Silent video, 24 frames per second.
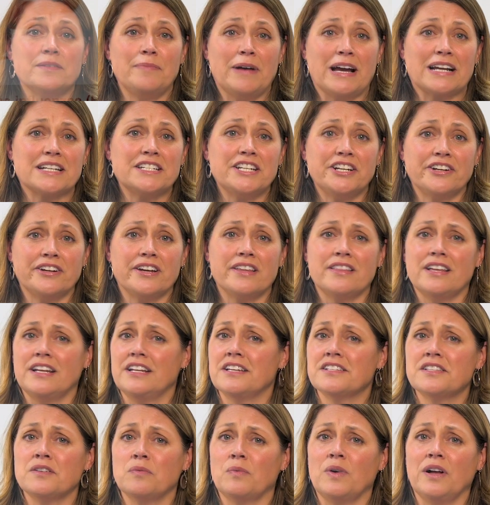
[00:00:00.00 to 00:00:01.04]
a bacteria that
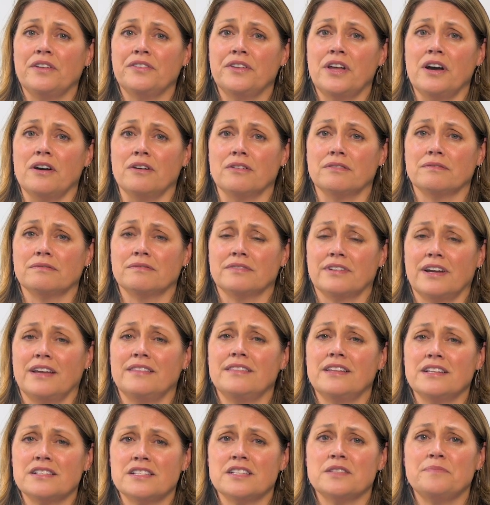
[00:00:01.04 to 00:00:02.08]
isn't well known,
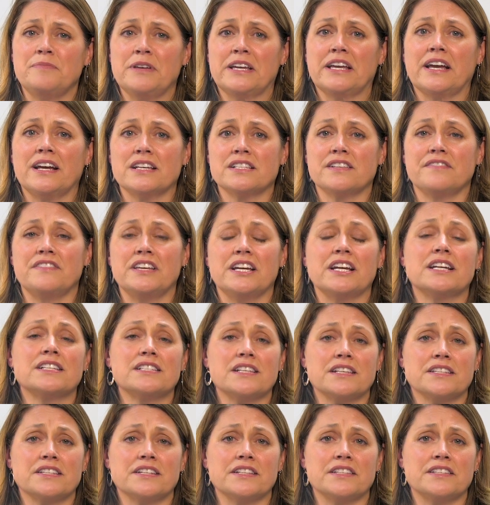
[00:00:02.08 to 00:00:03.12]
and this is because of the
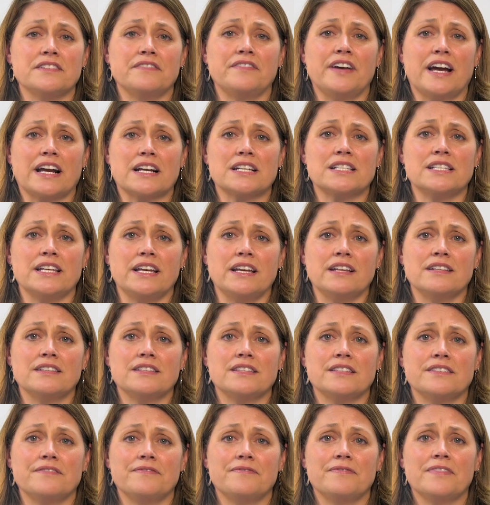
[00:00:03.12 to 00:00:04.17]
existence of
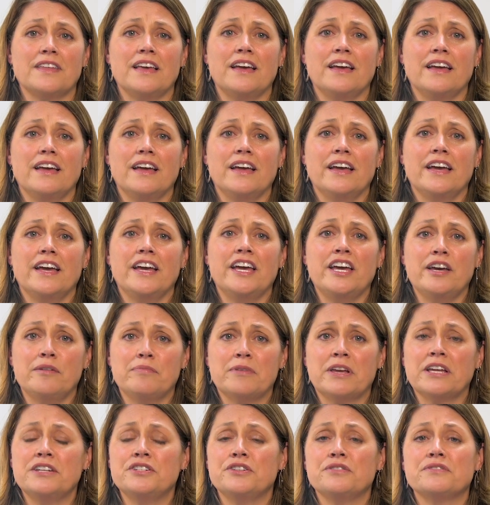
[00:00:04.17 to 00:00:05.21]
vaccines. Hib
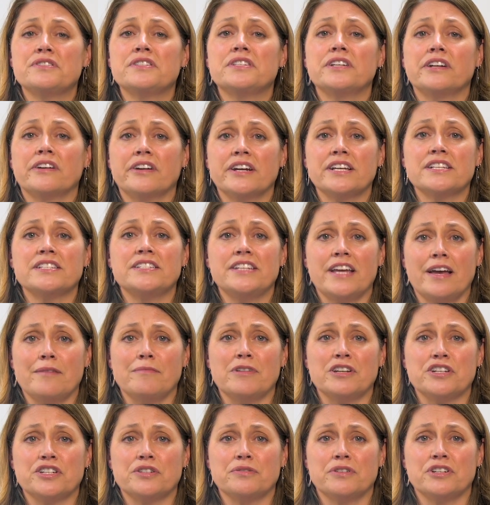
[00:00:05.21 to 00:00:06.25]
can do serious
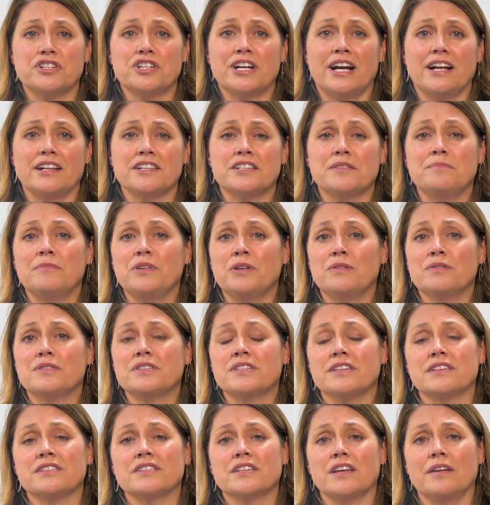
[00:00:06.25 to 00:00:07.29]
damage to a child's immune
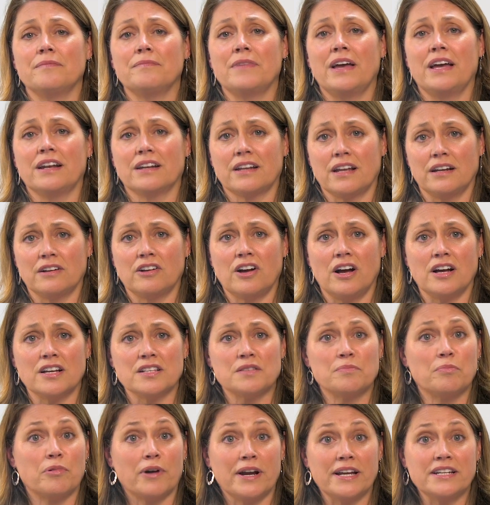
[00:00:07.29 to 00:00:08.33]
system and can
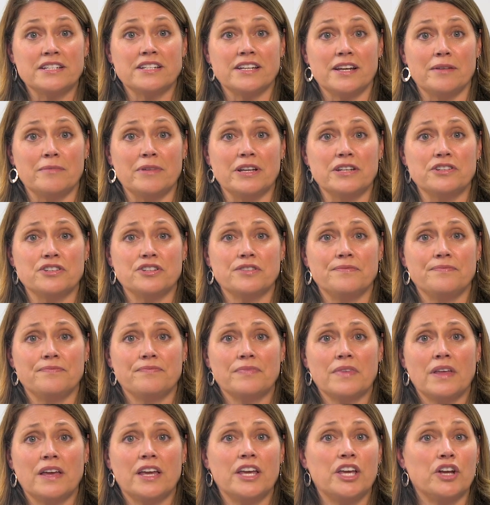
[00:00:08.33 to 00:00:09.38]
cause brain damage,
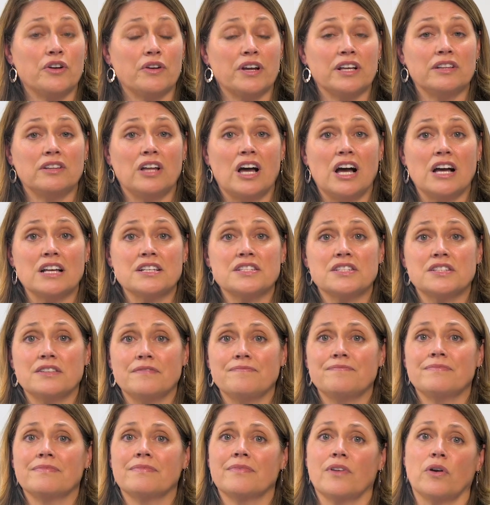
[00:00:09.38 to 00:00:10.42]
hearing loss,
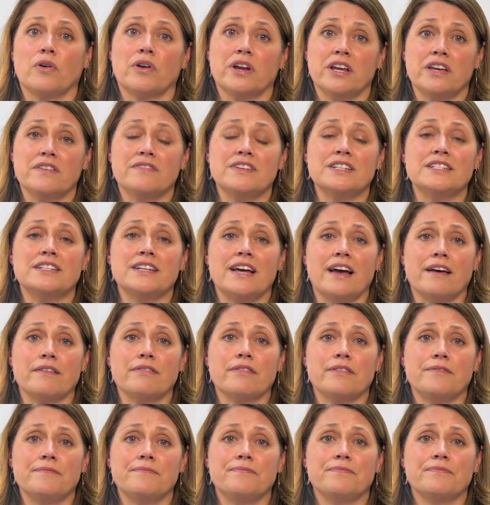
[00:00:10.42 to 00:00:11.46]
or even
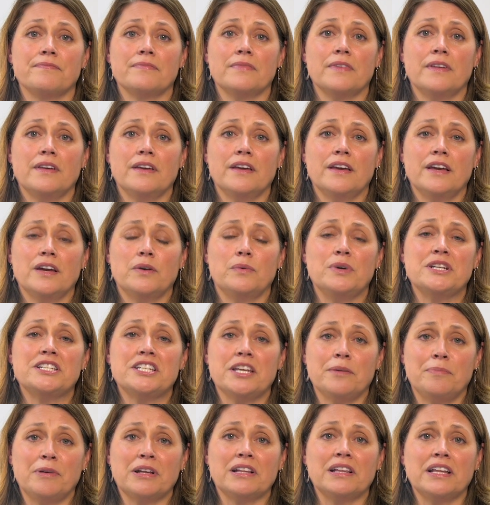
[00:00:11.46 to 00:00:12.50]
death. We
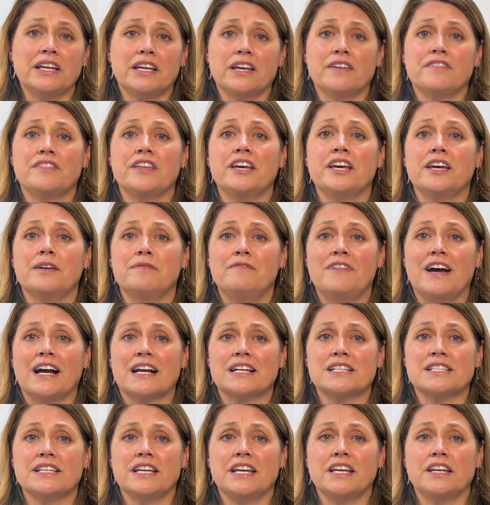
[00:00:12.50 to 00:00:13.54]
typically give the Hib
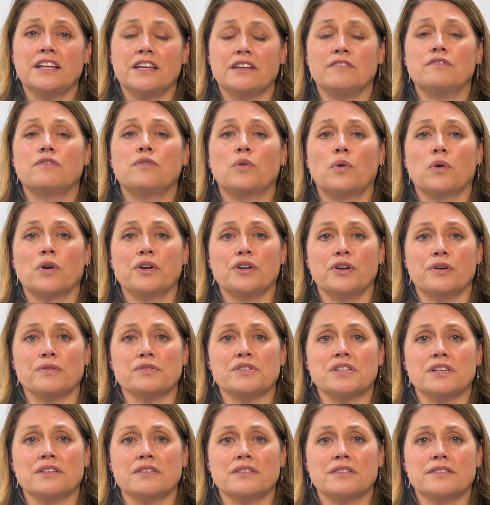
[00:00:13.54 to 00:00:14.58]
vaccine in 4
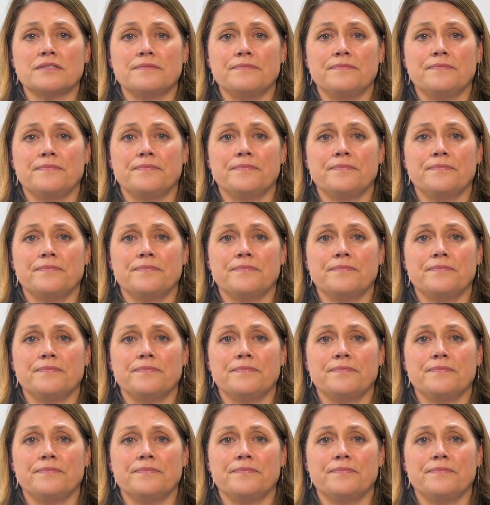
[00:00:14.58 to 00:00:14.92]
doses.